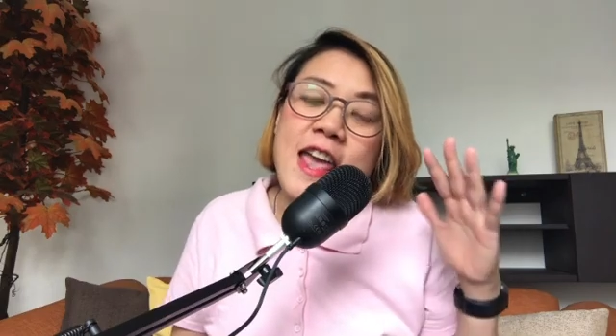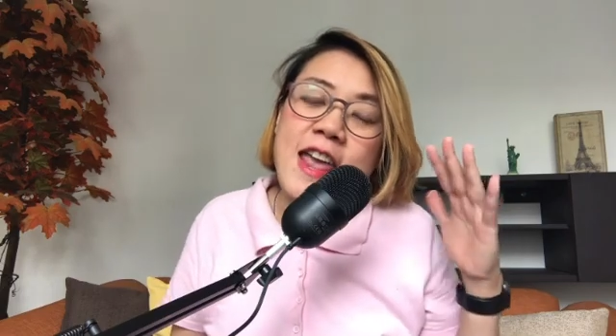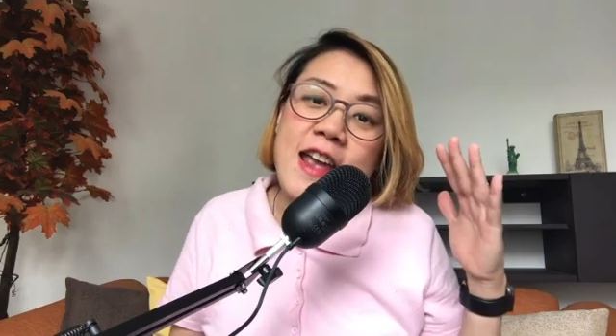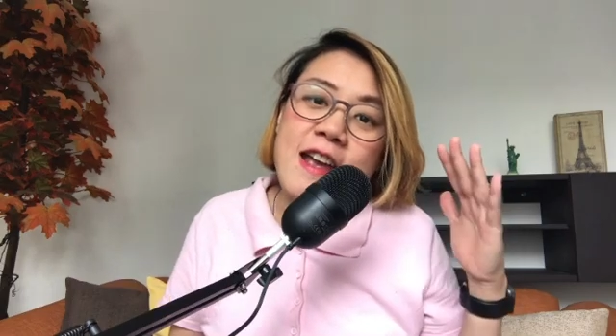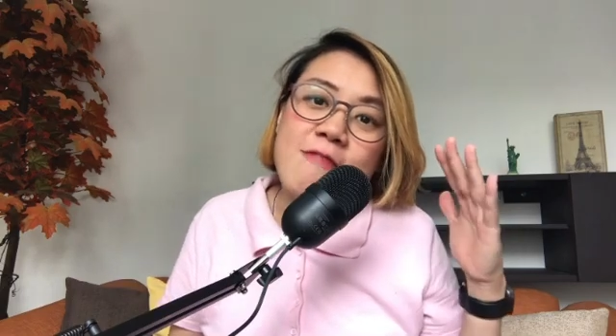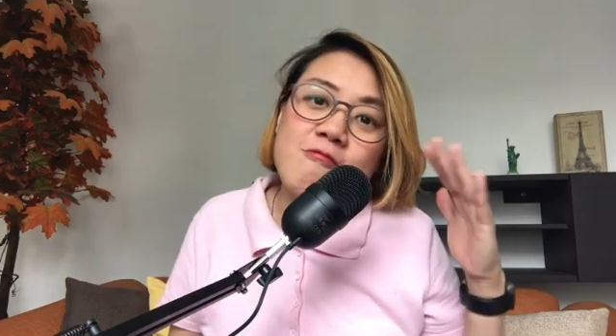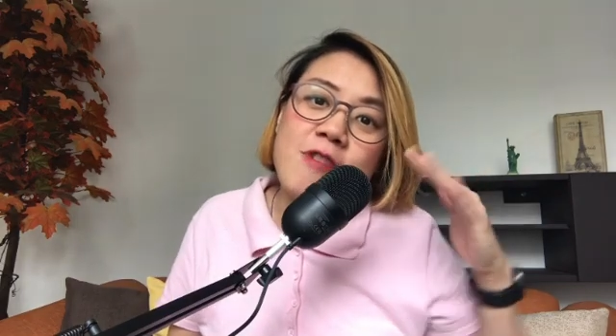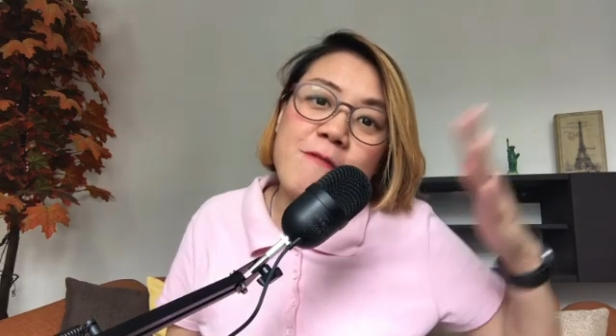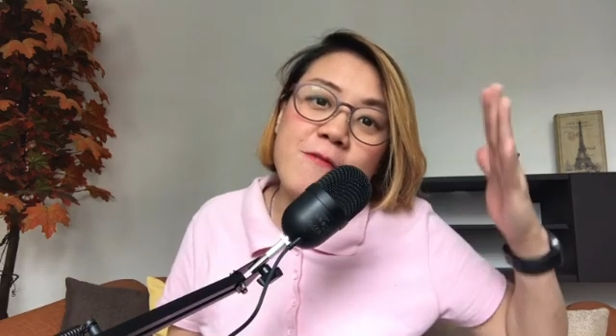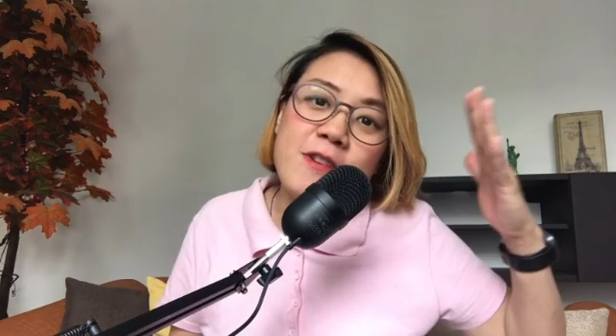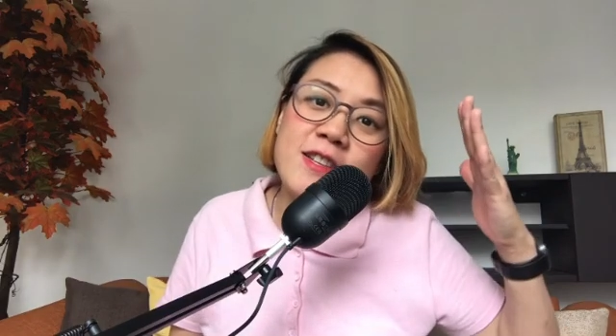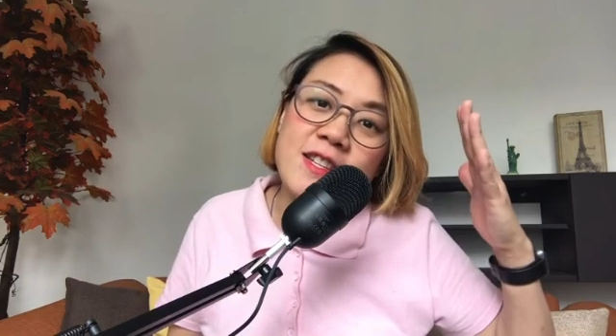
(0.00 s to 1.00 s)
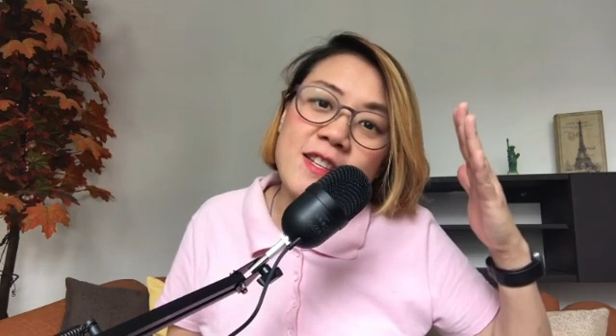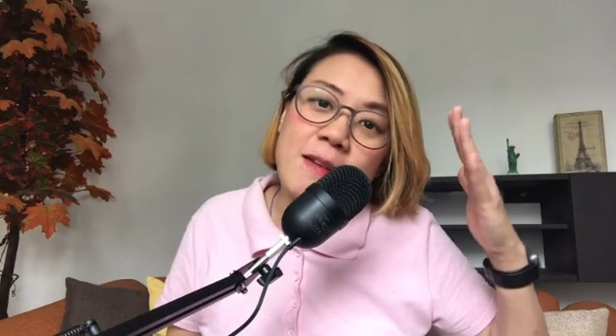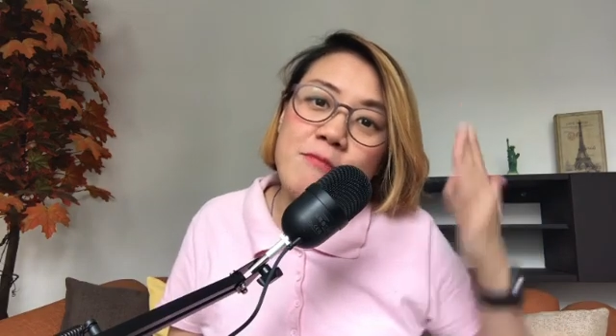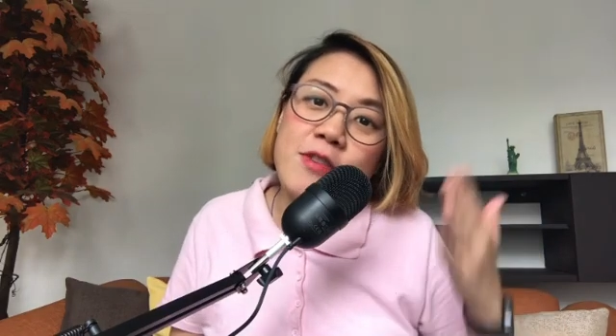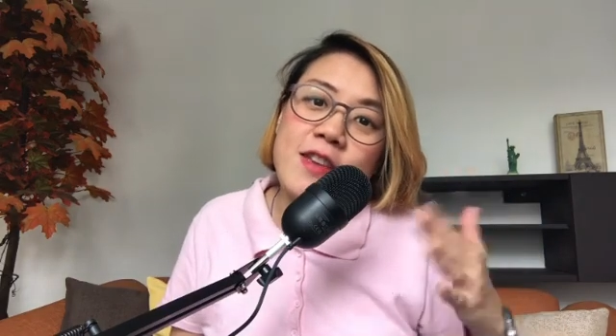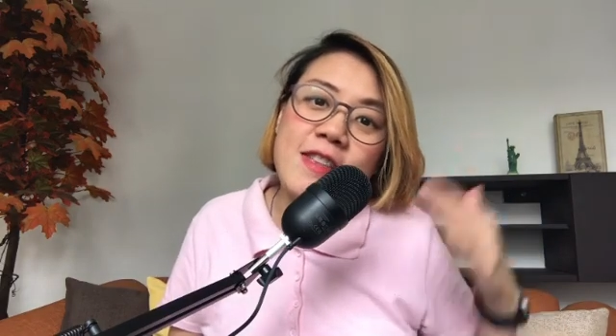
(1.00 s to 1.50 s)
and reference
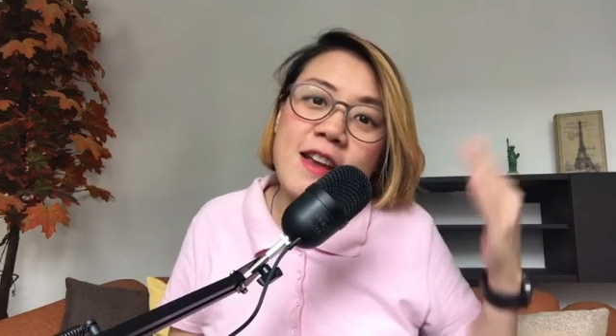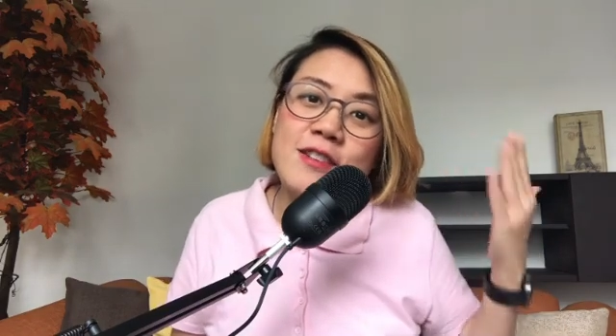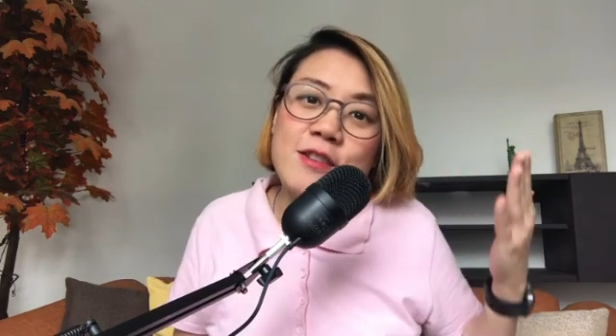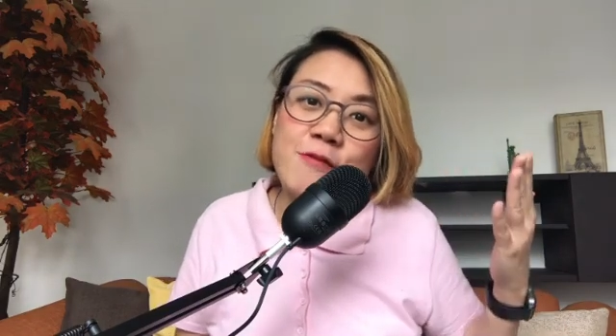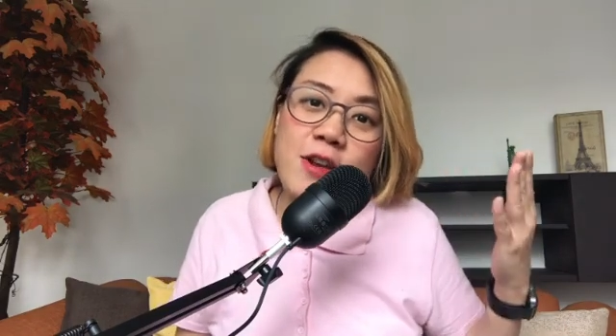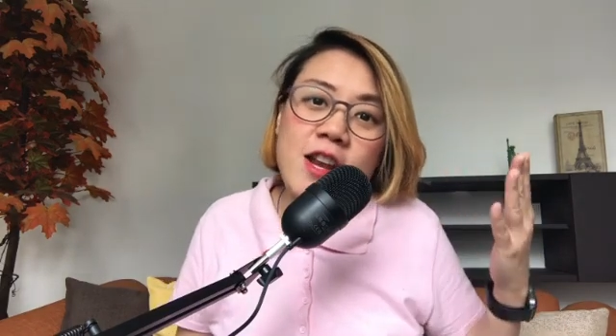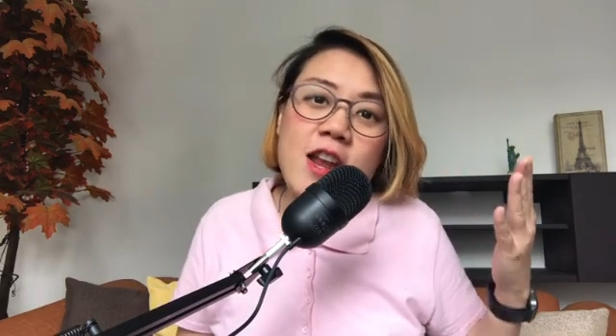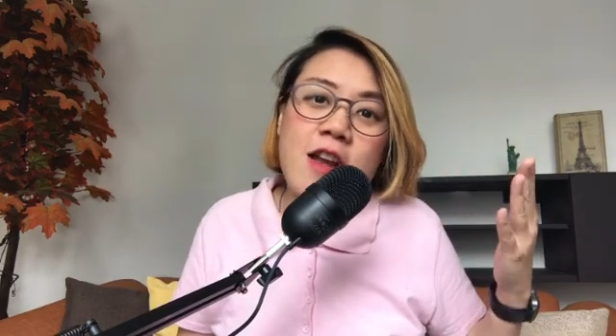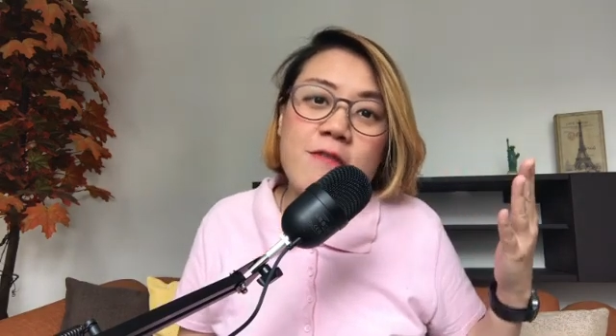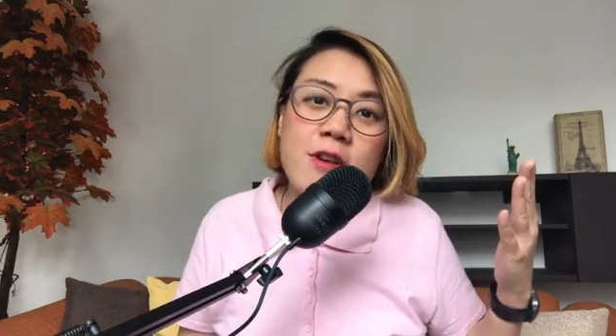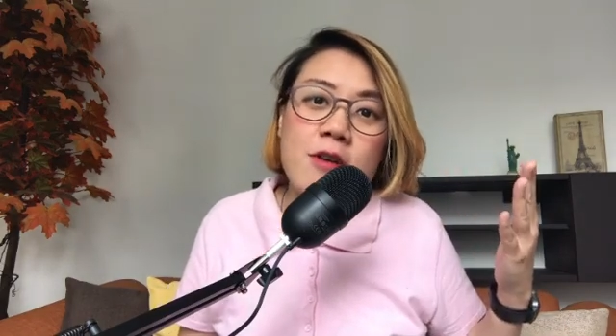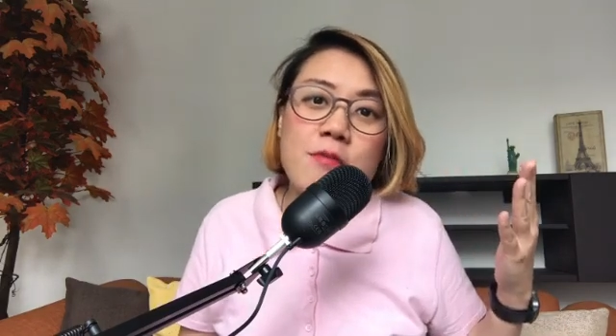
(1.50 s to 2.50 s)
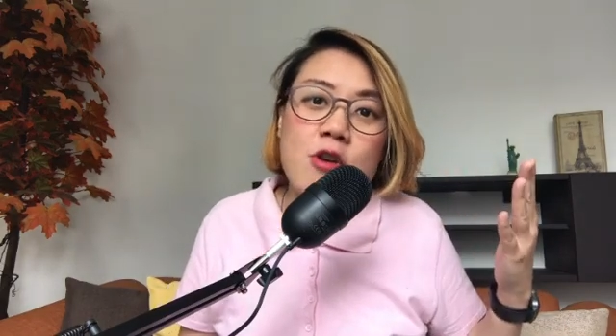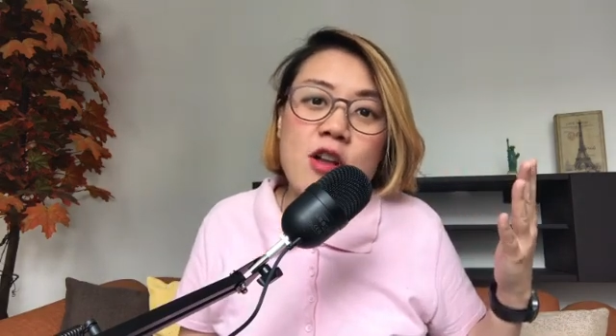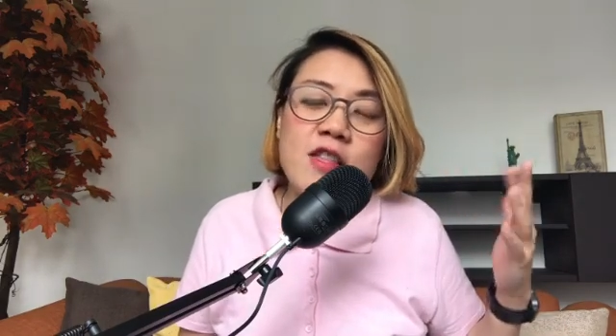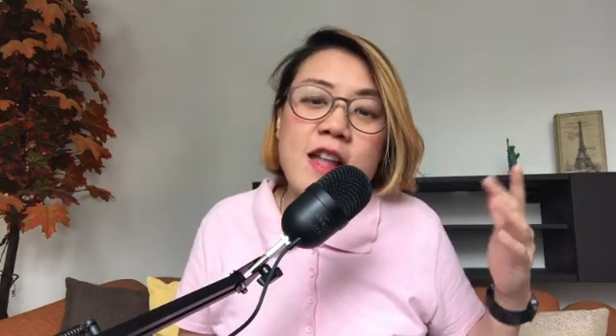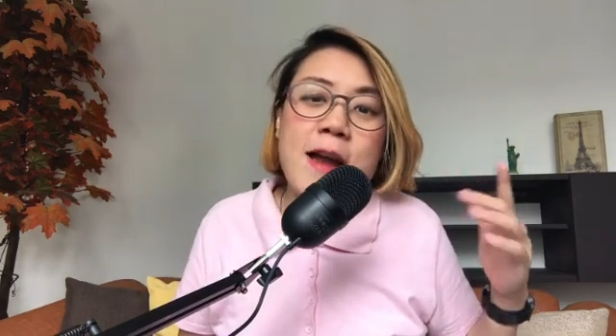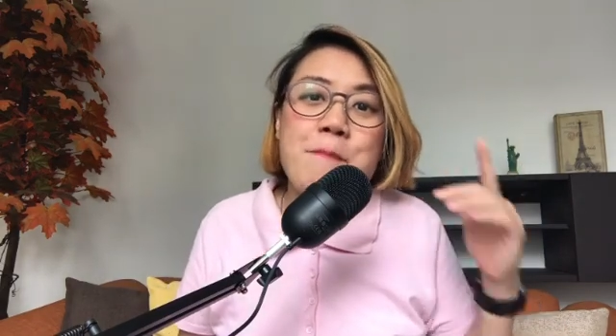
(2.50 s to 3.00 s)
something that is already available
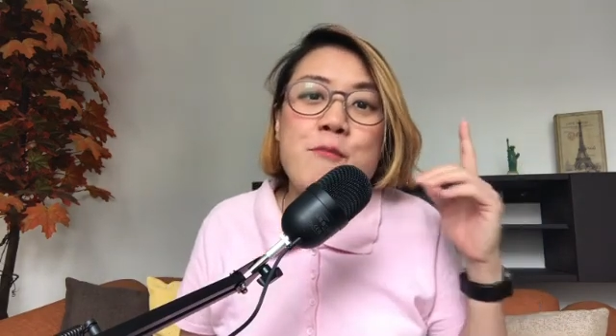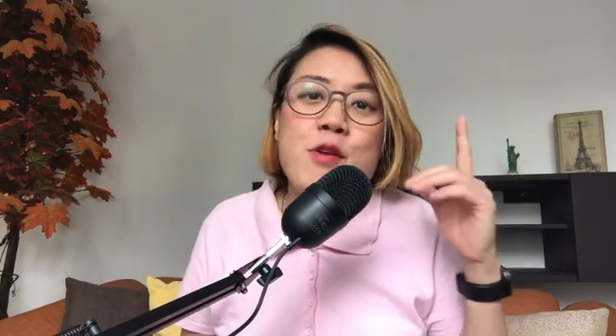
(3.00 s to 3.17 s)
online.